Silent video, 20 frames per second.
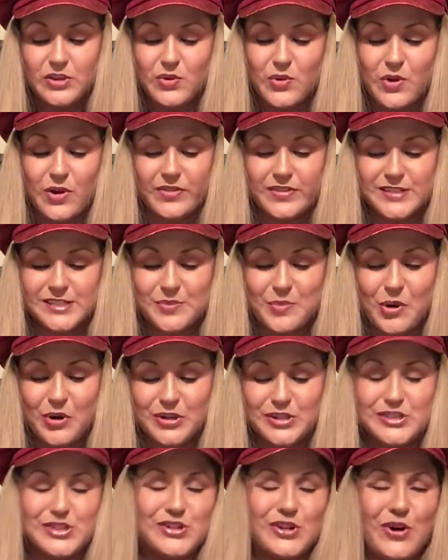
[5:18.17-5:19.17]
you are the
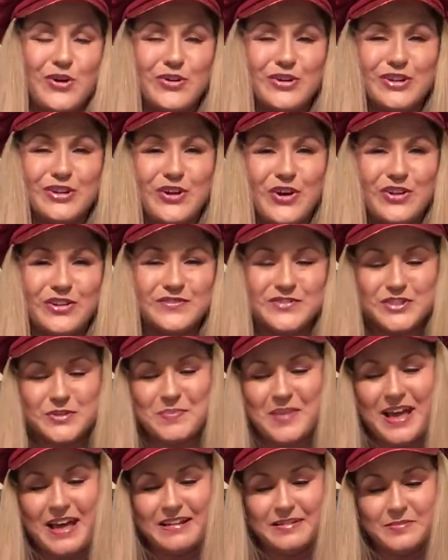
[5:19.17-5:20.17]
smartest dog in all of
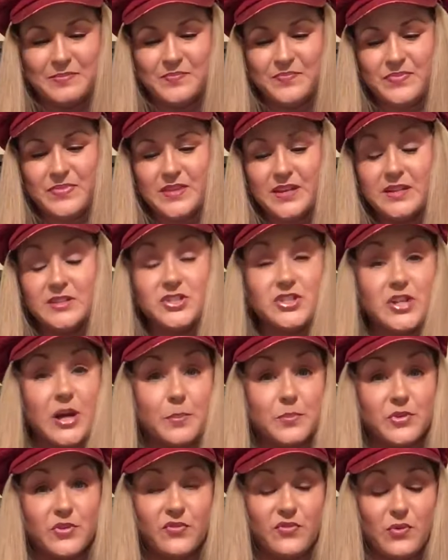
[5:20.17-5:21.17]
Japan."
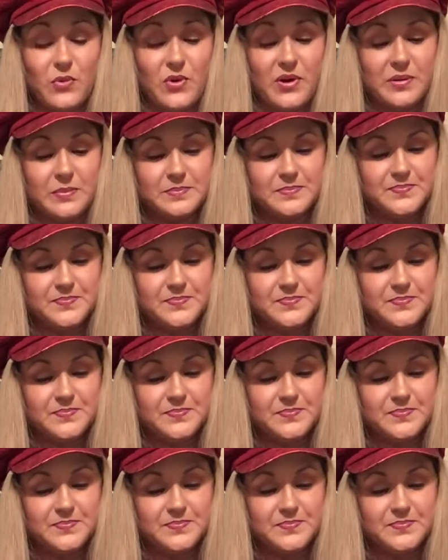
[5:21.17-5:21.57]
Chapter 4.